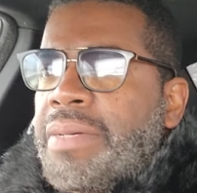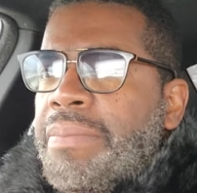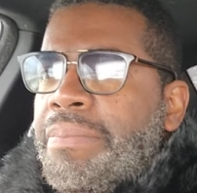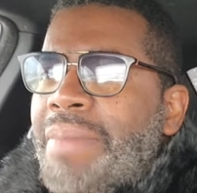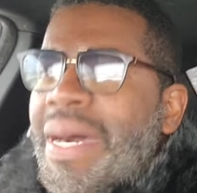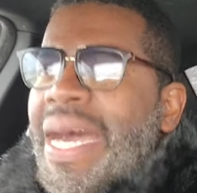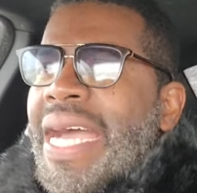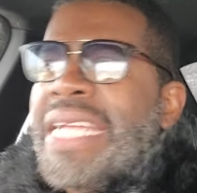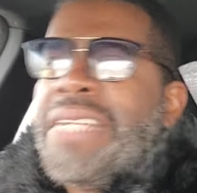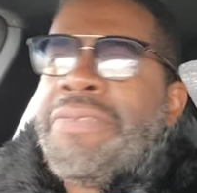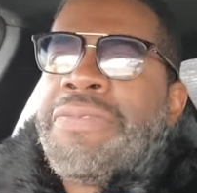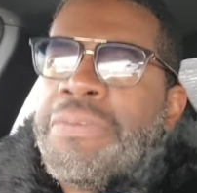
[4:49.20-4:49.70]

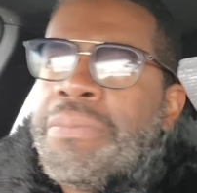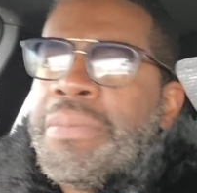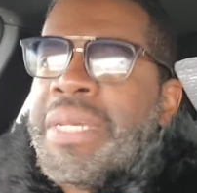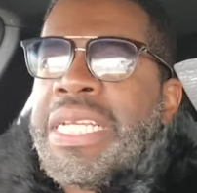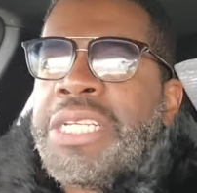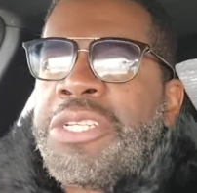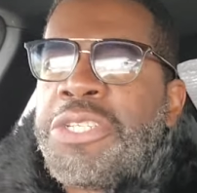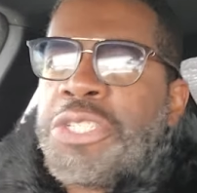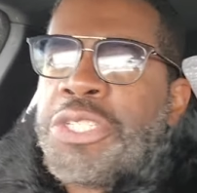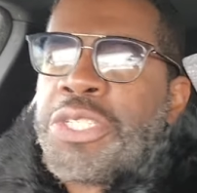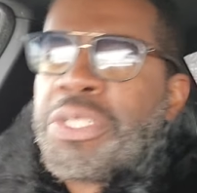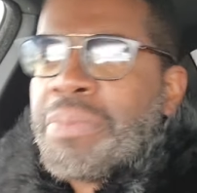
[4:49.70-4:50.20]
my
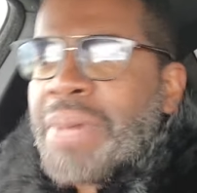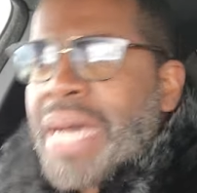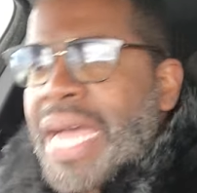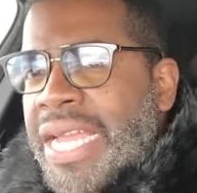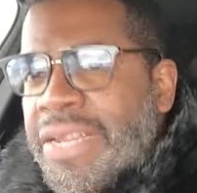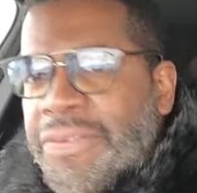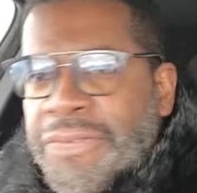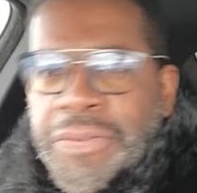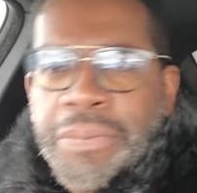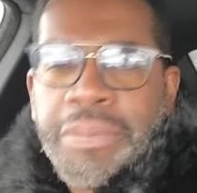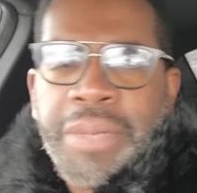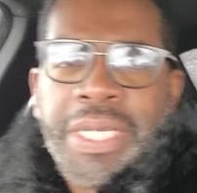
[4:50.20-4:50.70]
information is my
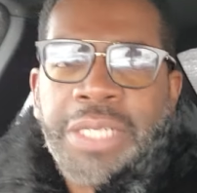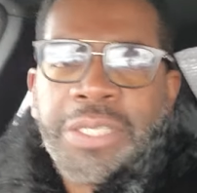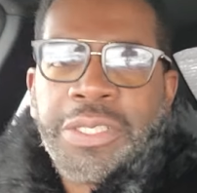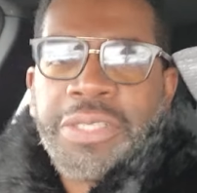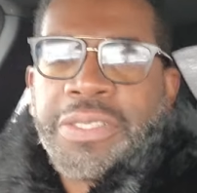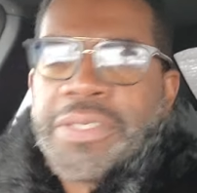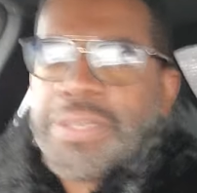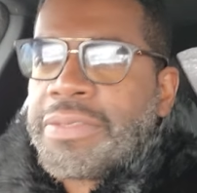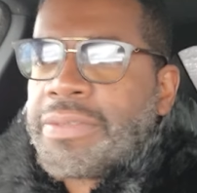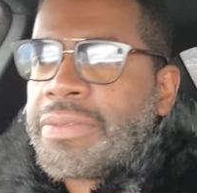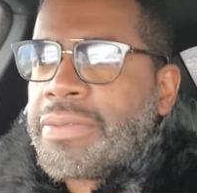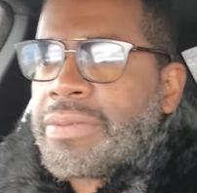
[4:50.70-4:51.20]
information.
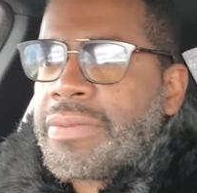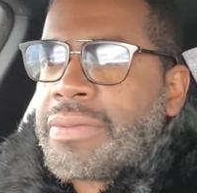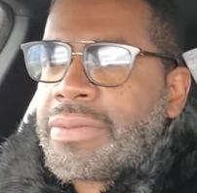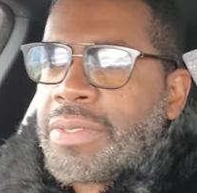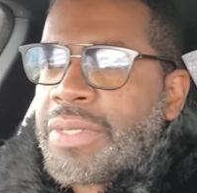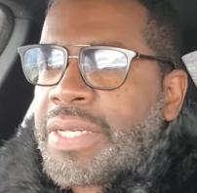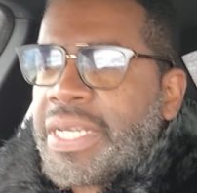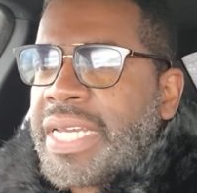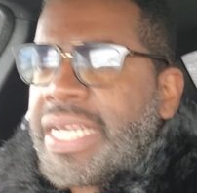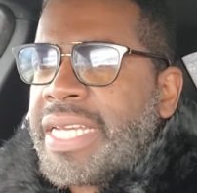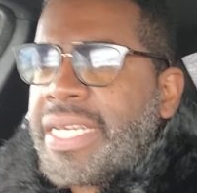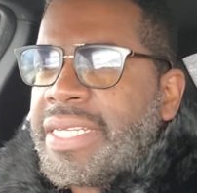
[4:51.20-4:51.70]

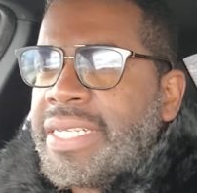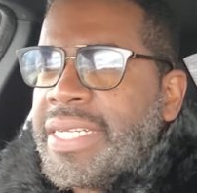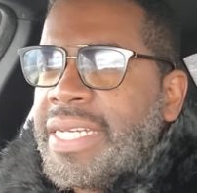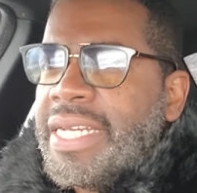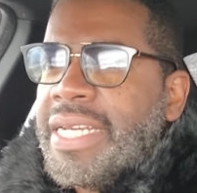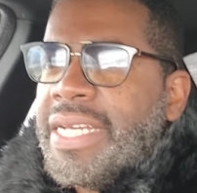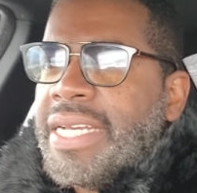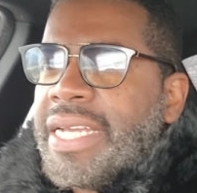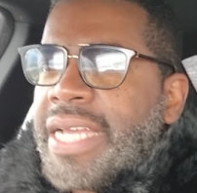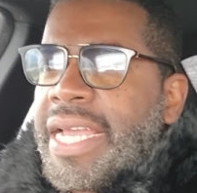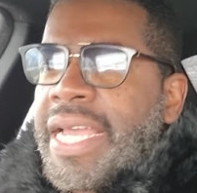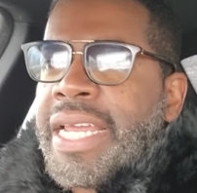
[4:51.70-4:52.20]
Okay.
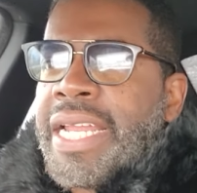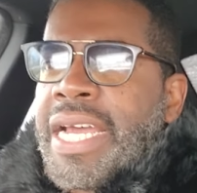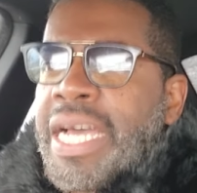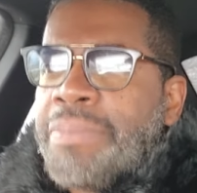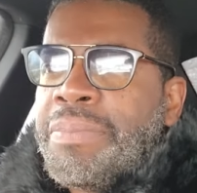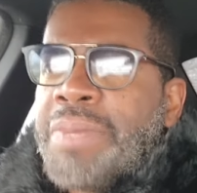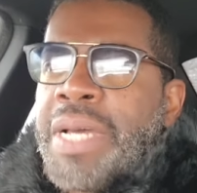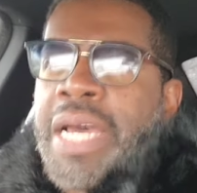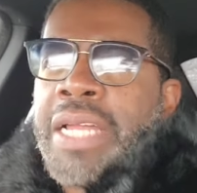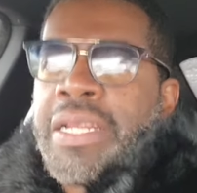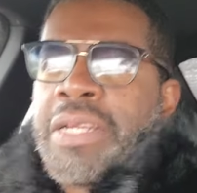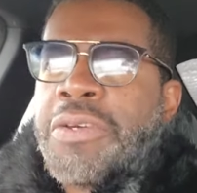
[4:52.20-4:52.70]
And
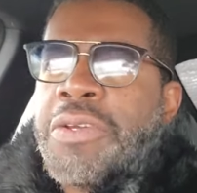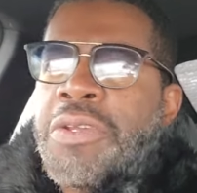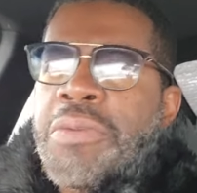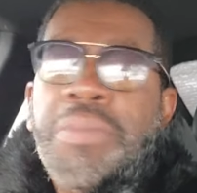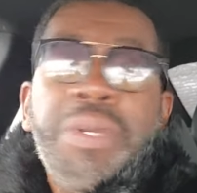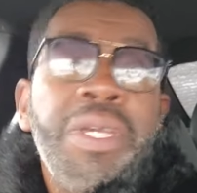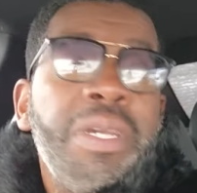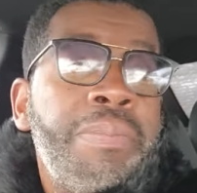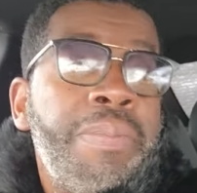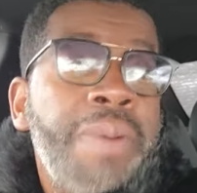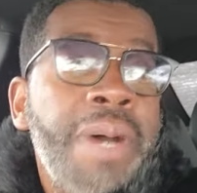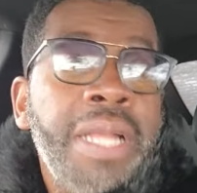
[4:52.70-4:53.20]
I'm not going to
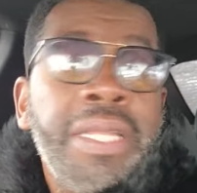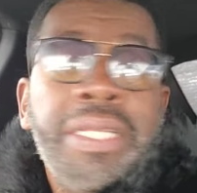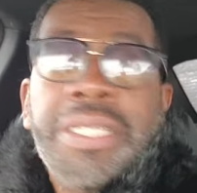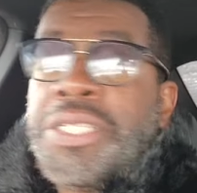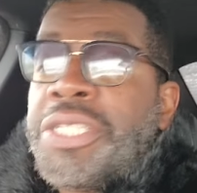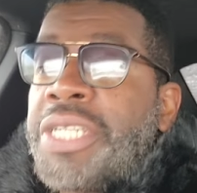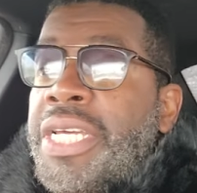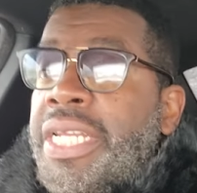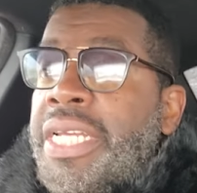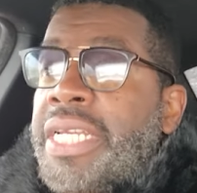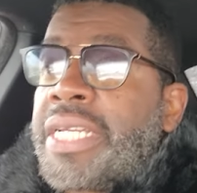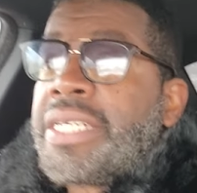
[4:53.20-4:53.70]
be
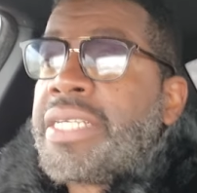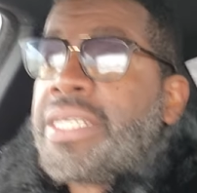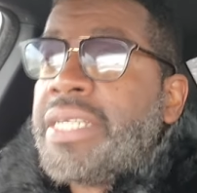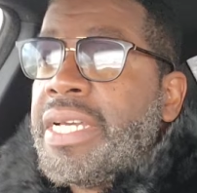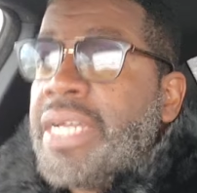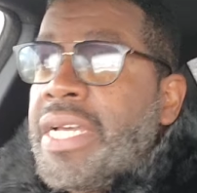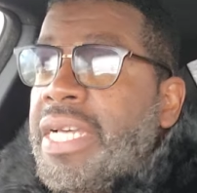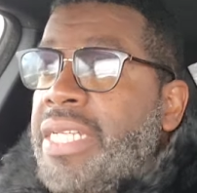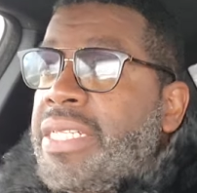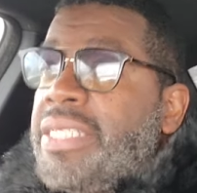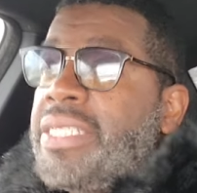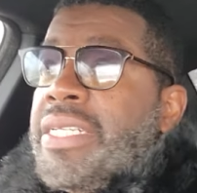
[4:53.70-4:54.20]
apologetic
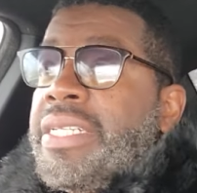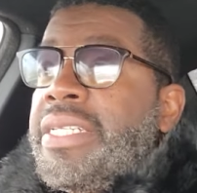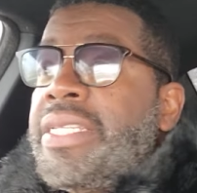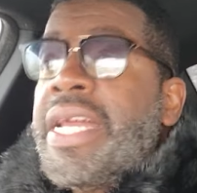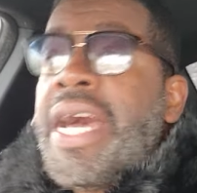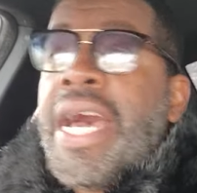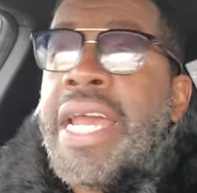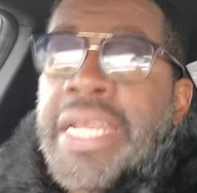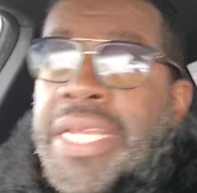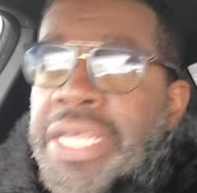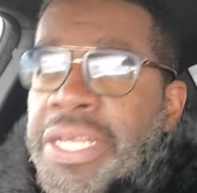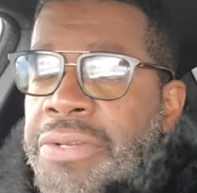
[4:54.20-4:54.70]
to
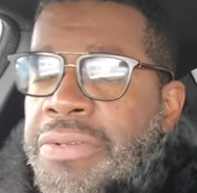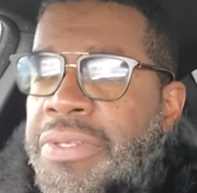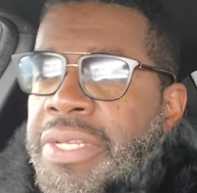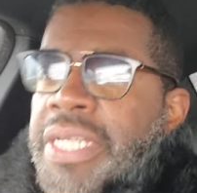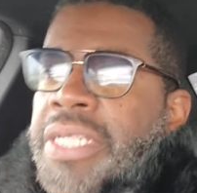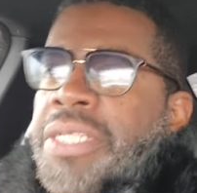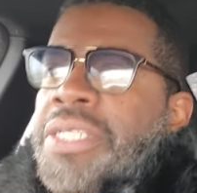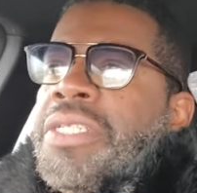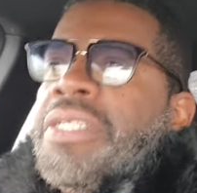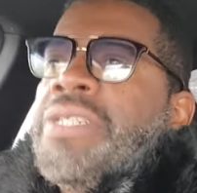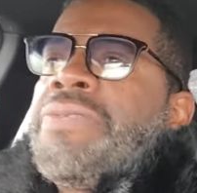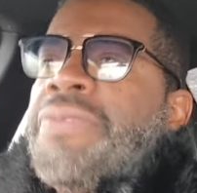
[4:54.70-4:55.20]
none of you
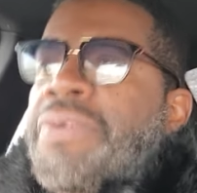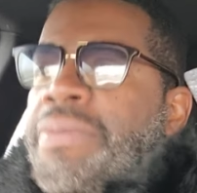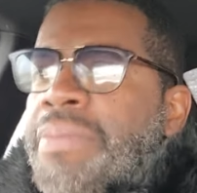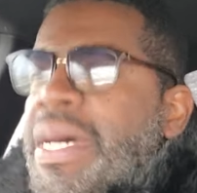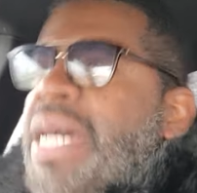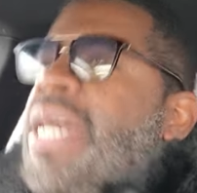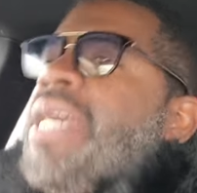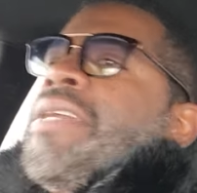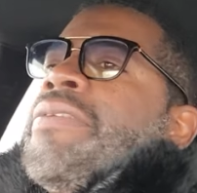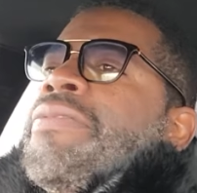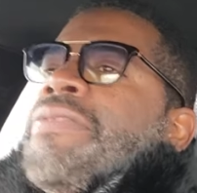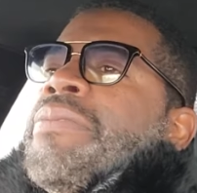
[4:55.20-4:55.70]
ninjas for
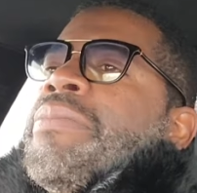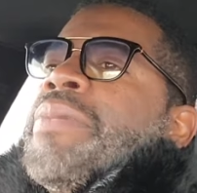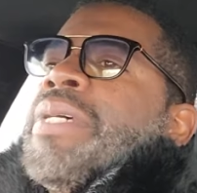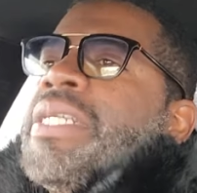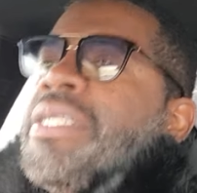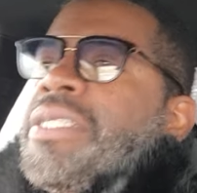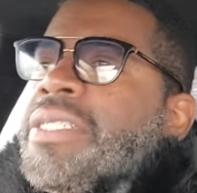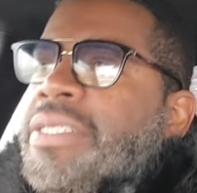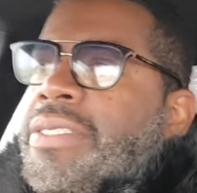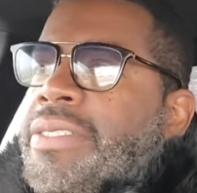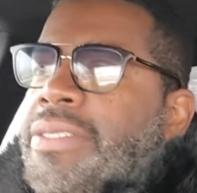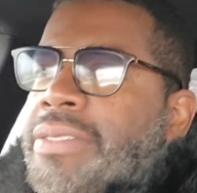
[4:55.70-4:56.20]
my
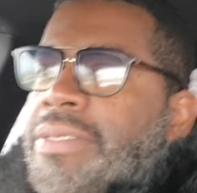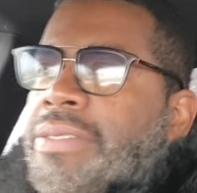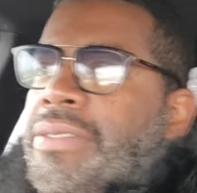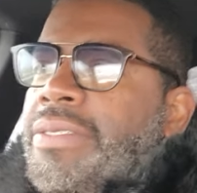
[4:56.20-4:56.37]
information.